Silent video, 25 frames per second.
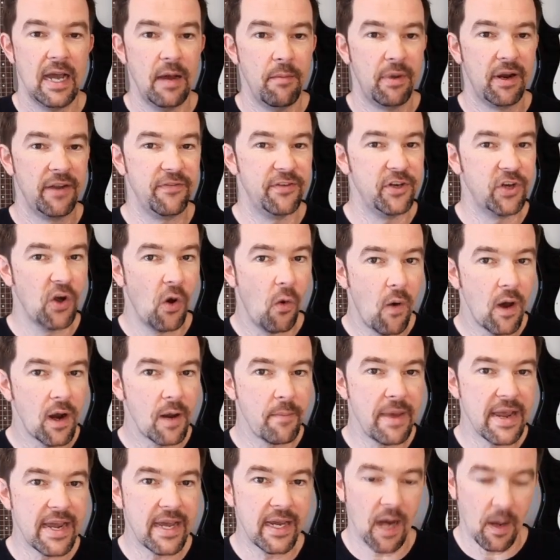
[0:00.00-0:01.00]
But if you don't want to
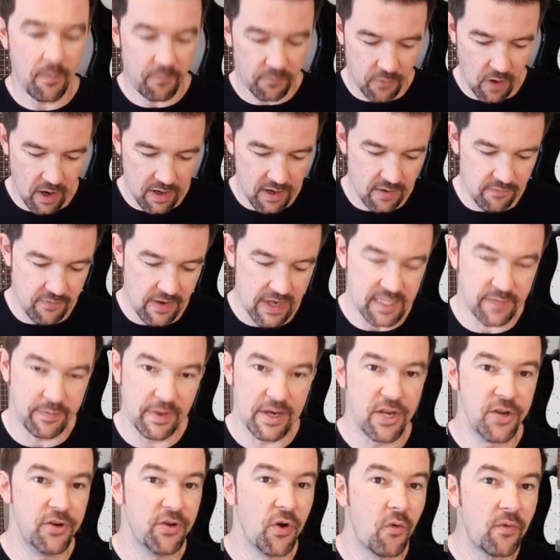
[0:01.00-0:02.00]
make an upfront
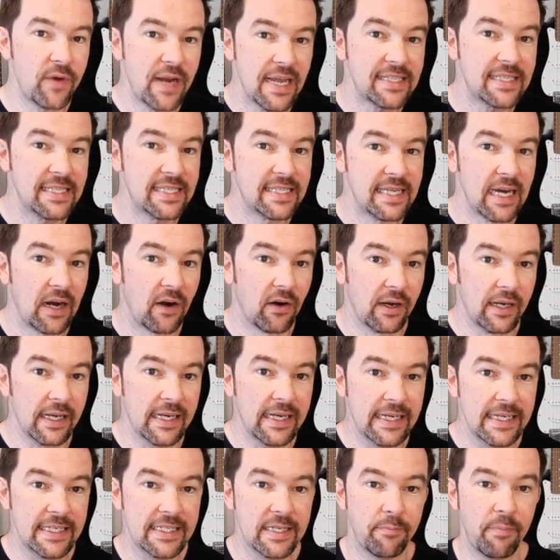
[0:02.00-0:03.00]
investment, you don't necessarily
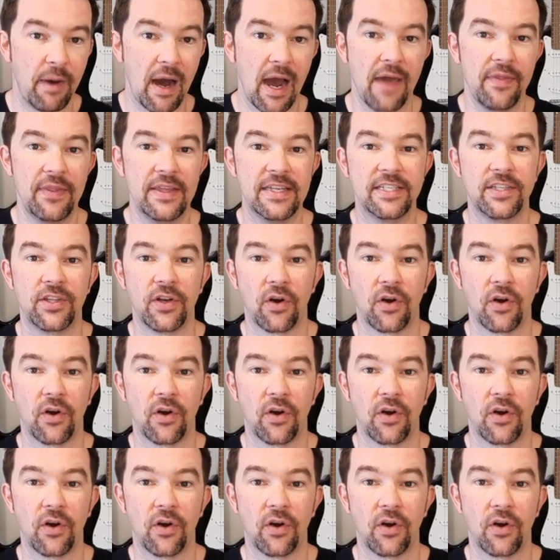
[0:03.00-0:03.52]
need to buy these.